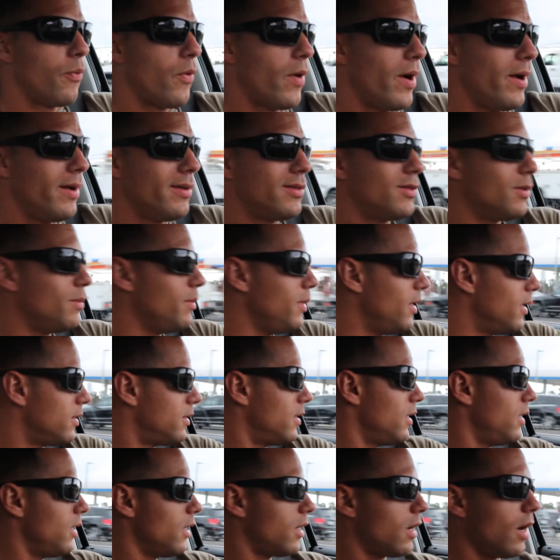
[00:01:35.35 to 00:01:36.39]
Prior to me
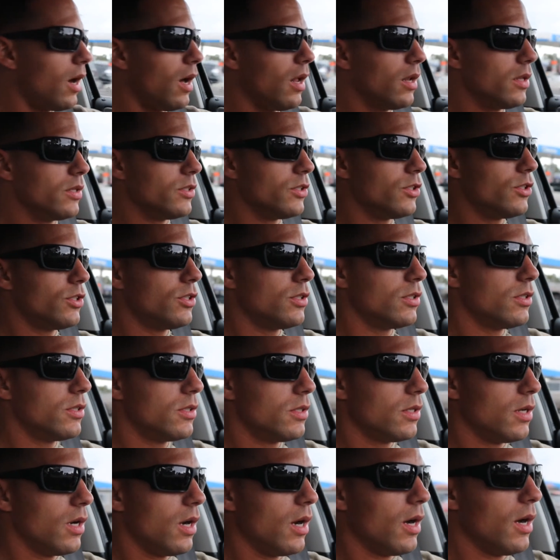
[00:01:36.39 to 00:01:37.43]
attending college,
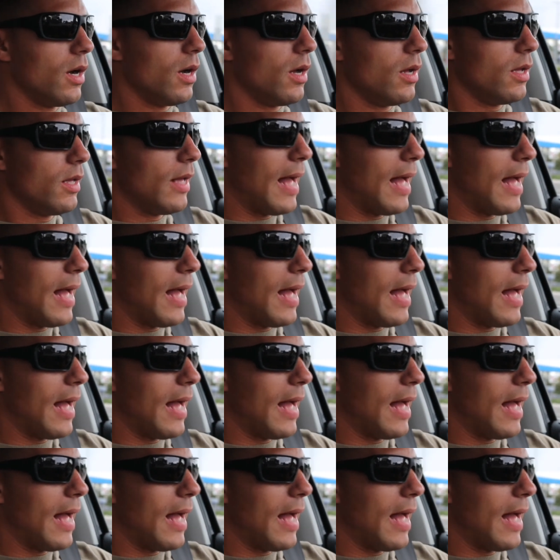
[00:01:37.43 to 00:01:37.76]
uh,